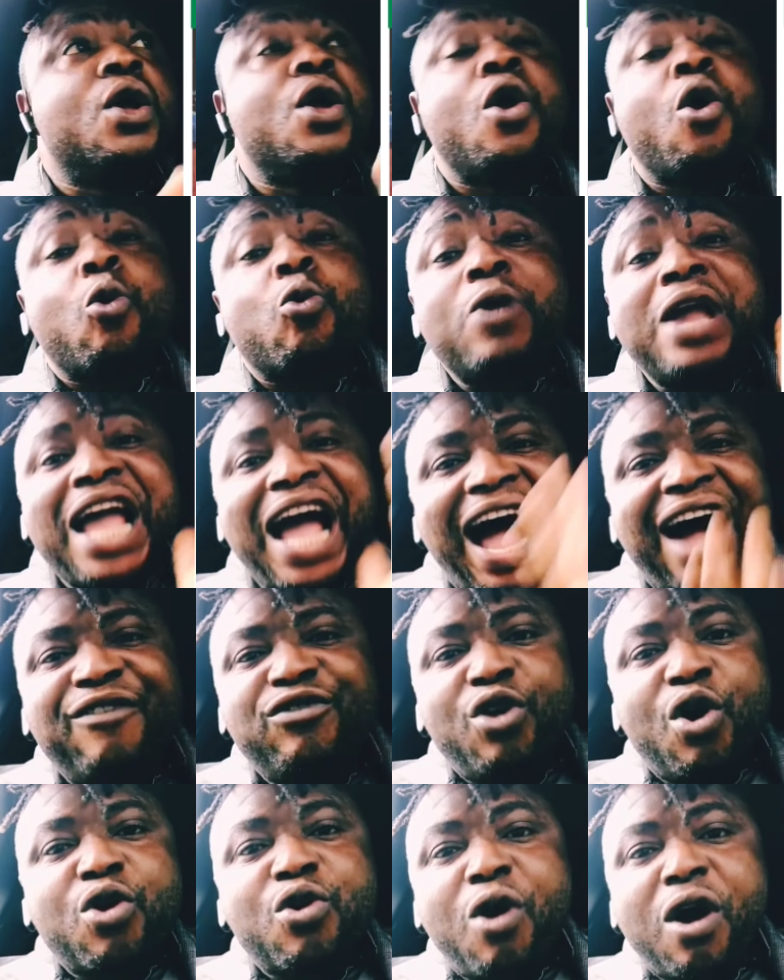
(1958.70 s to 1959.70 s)
We have
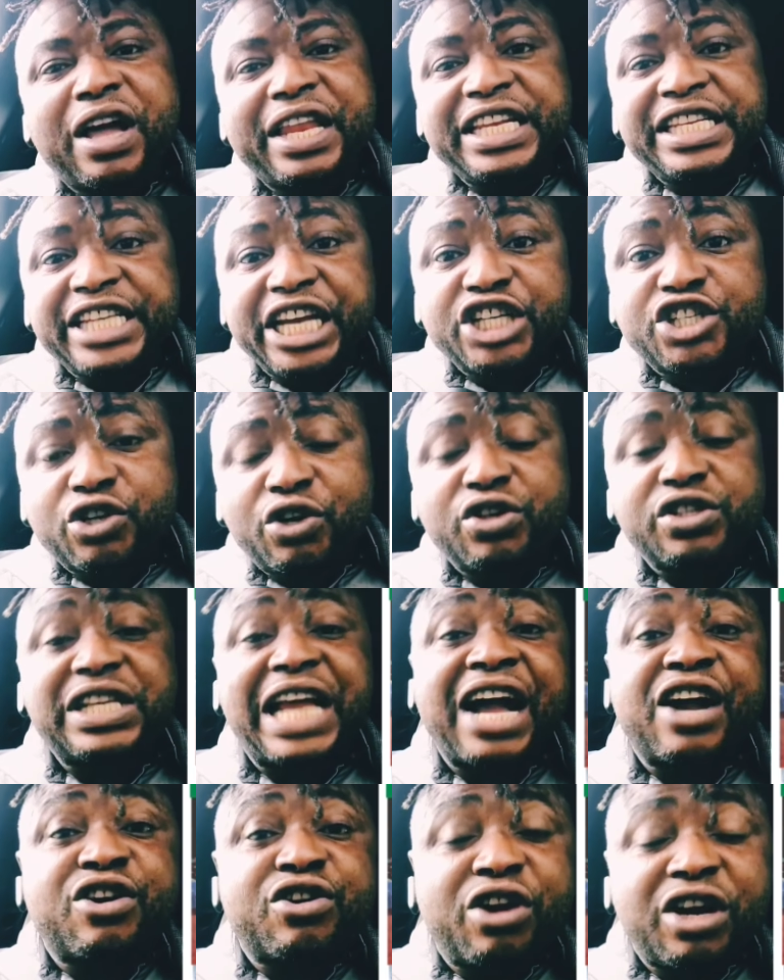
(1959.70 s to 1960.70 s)
local organizations
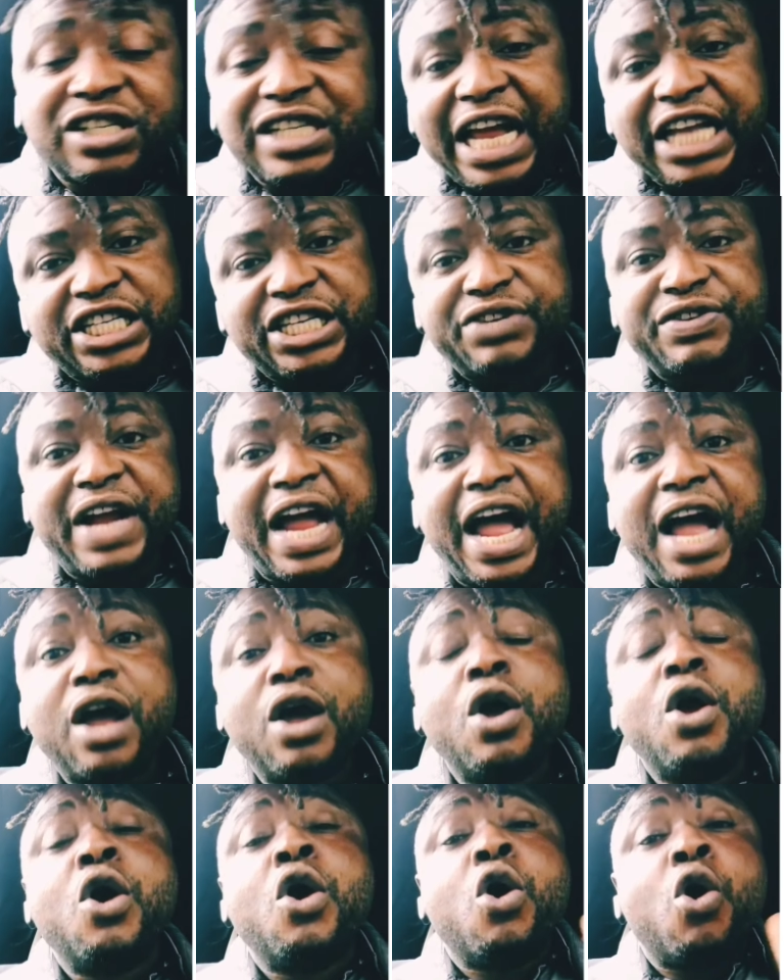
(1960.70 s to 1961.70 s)
across Nigeria
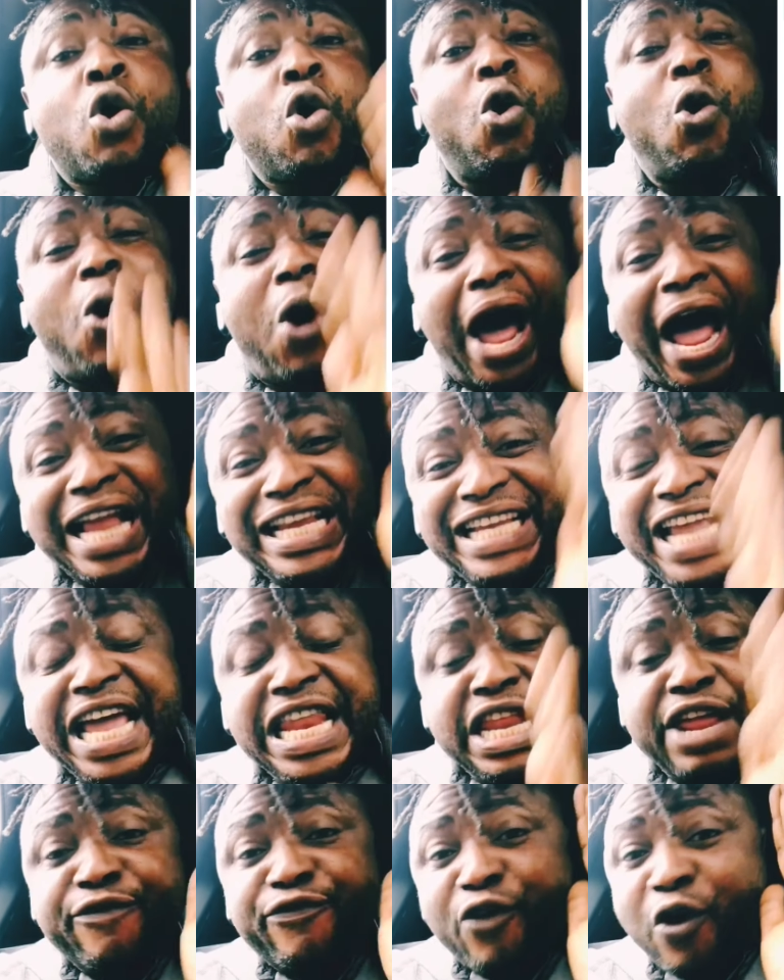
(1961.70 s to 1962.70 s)
who are
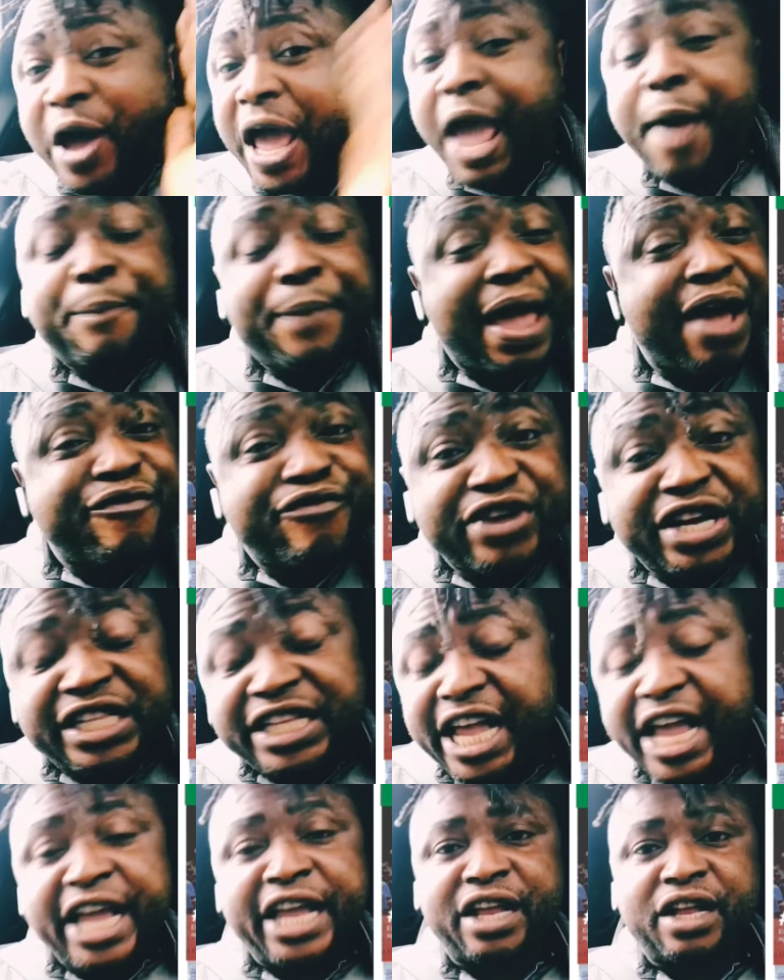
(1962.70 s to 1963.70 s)
yearning for help every
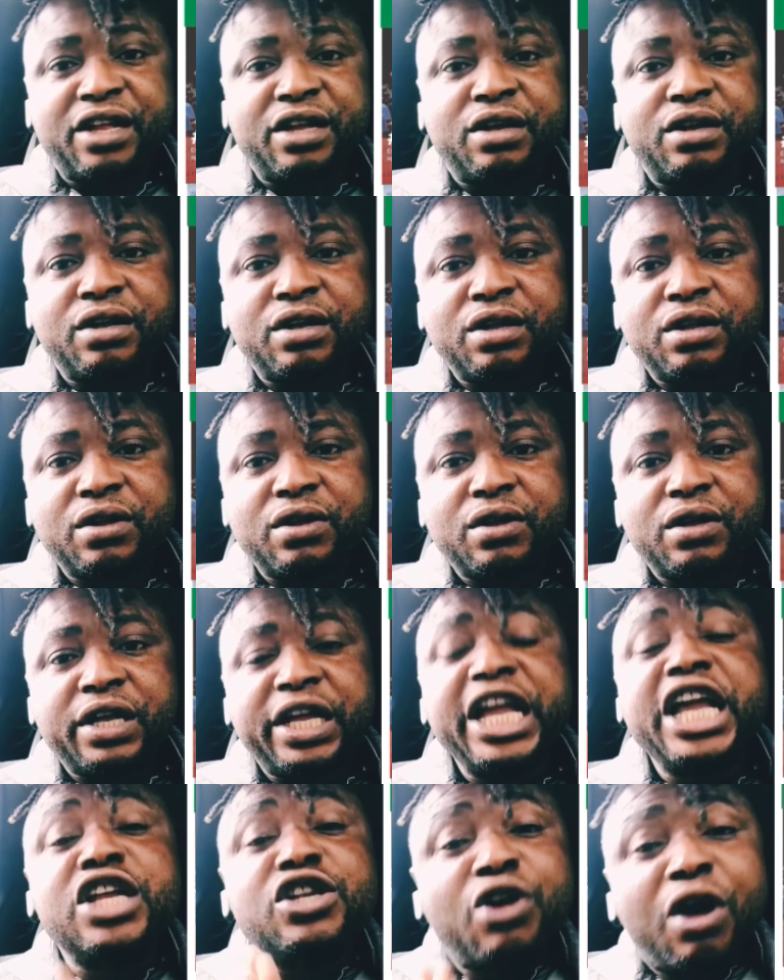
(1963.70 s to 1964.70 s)
day
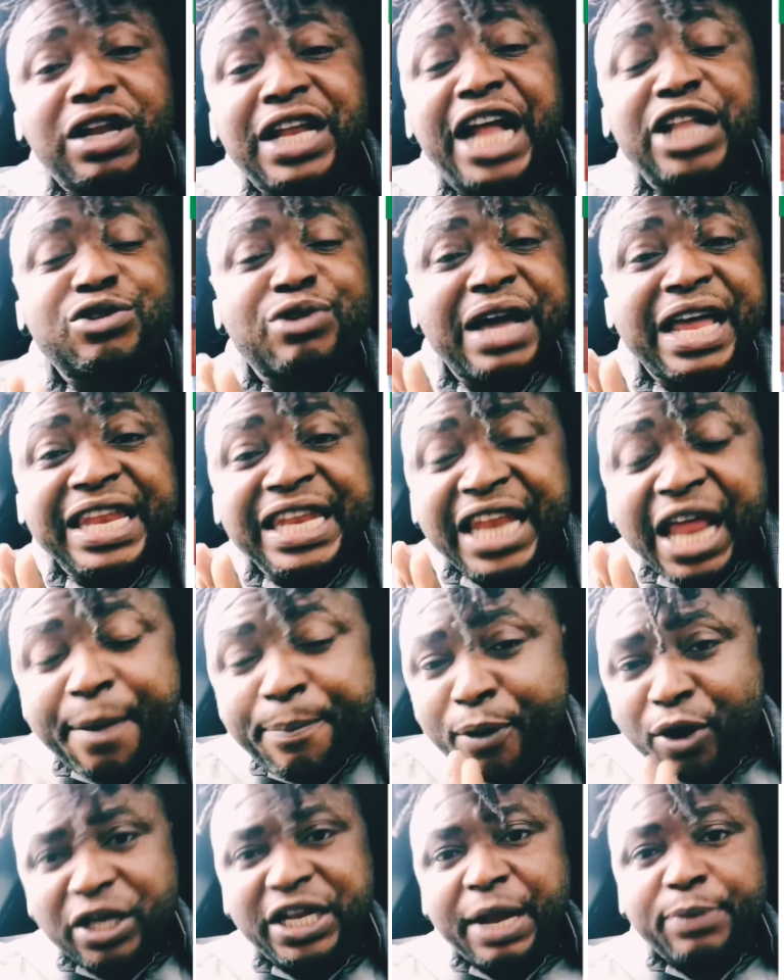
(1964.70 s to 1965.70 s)
in order to
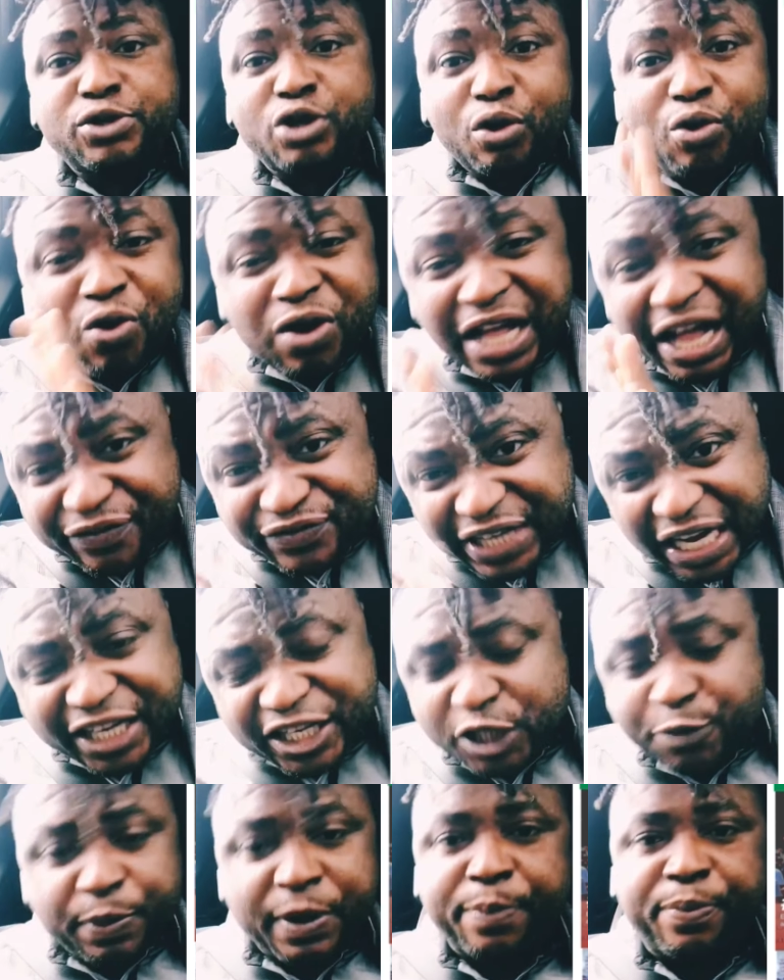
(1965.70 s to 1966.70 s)
enable them to look after
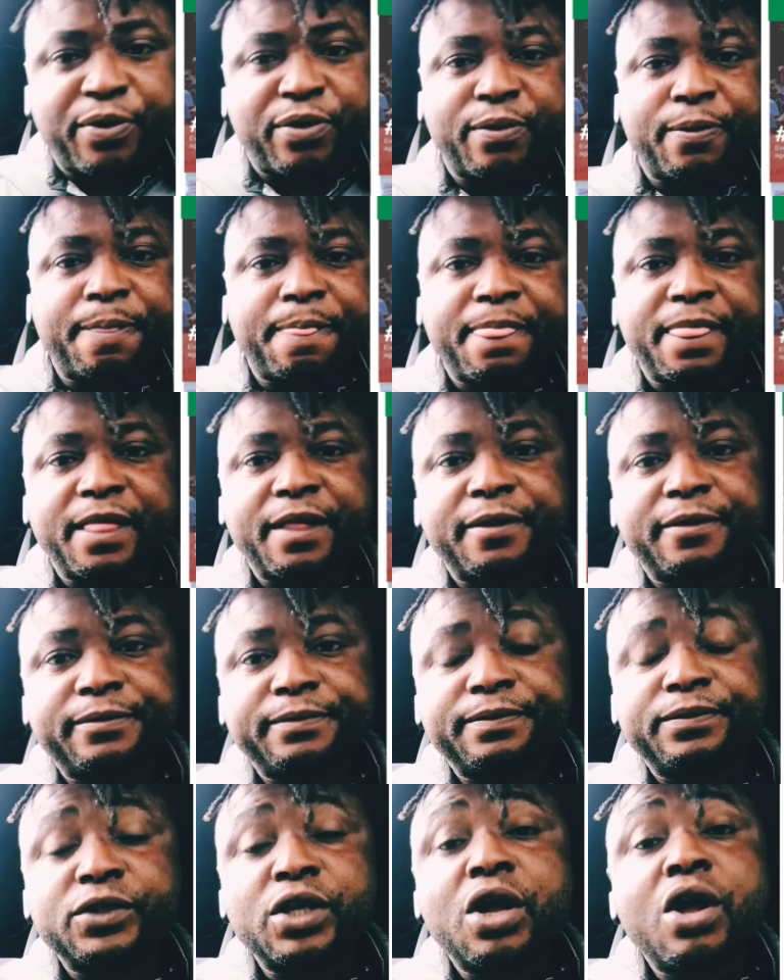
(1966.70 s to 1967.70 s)
these people.
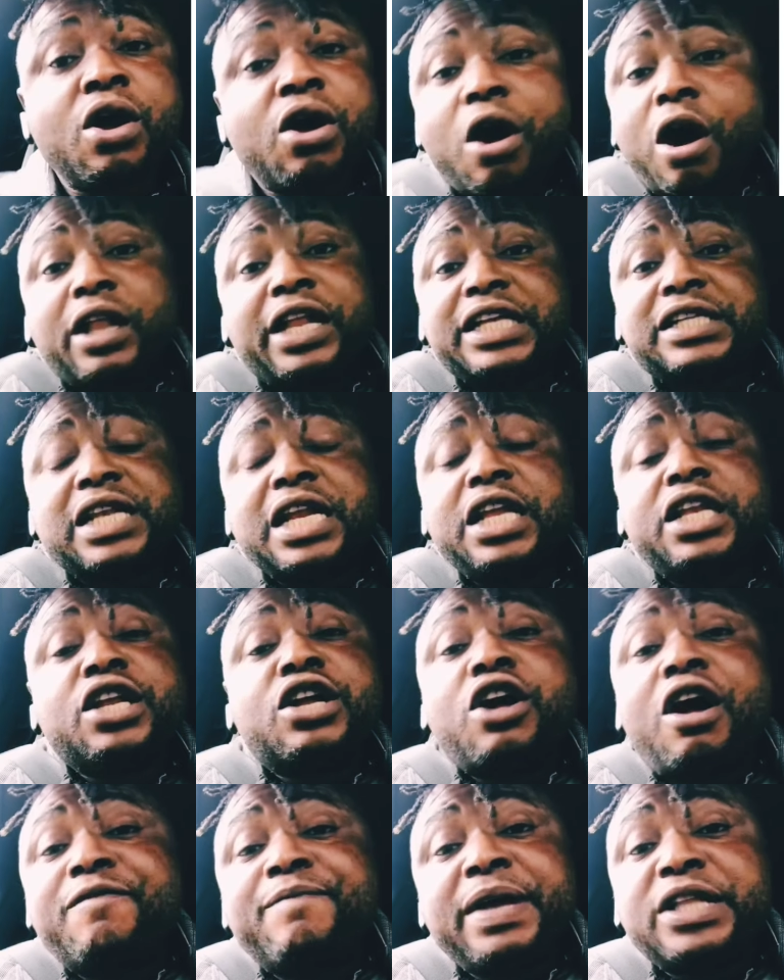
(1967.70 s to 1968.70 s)
Honestly, the
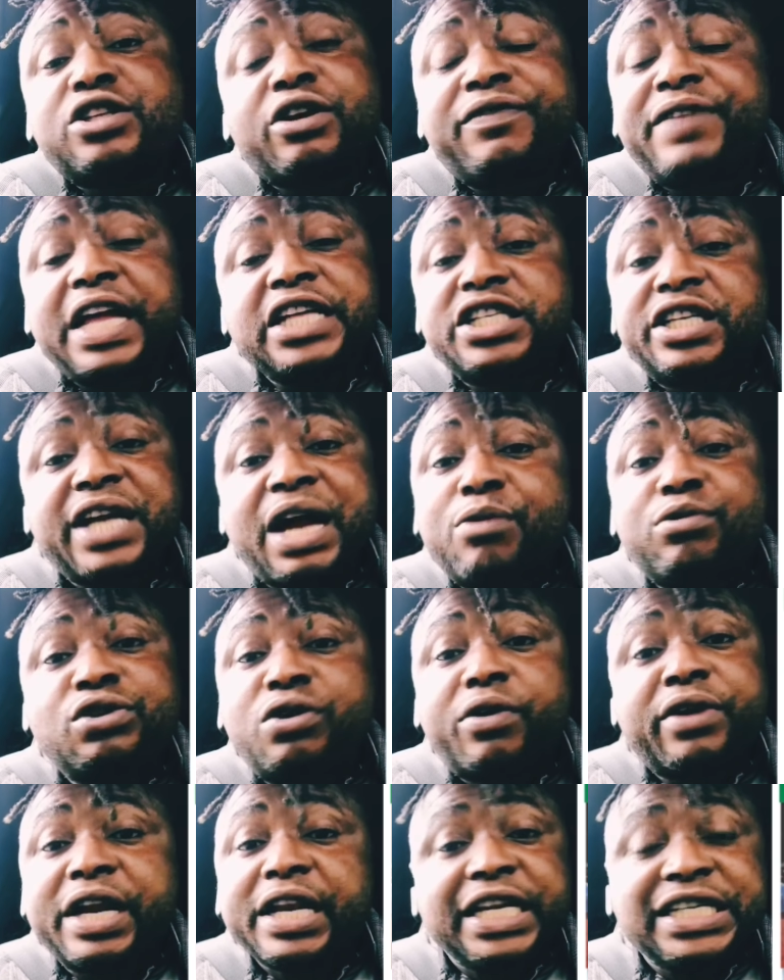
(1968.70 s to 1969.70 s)
government of Nigeria will
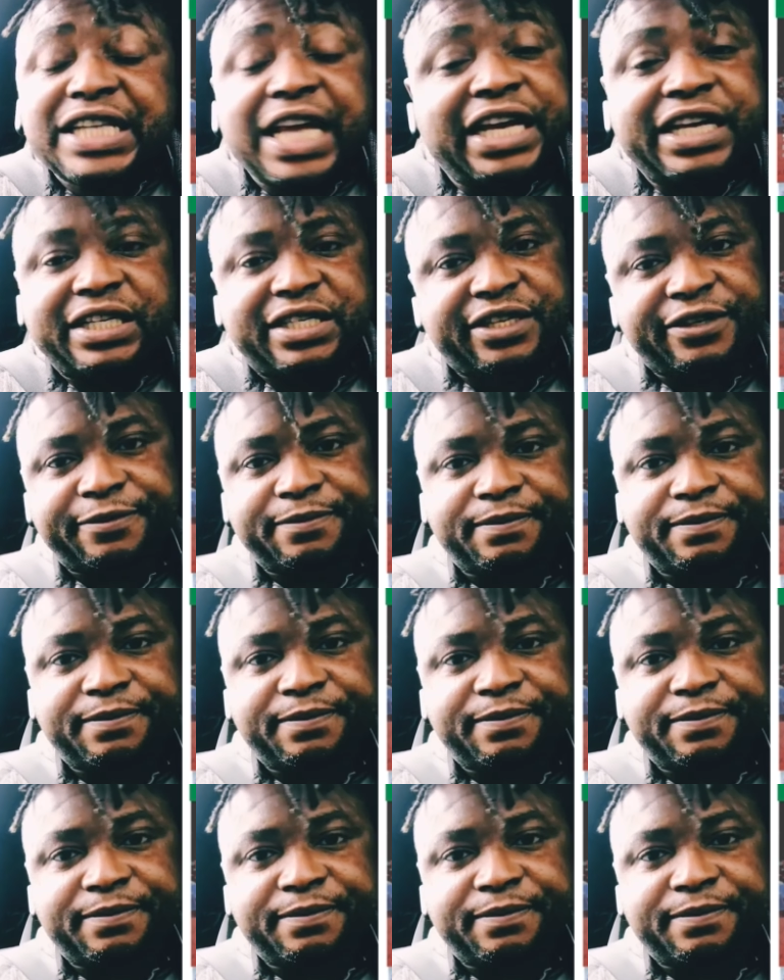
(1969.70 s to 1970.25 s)
not release anything.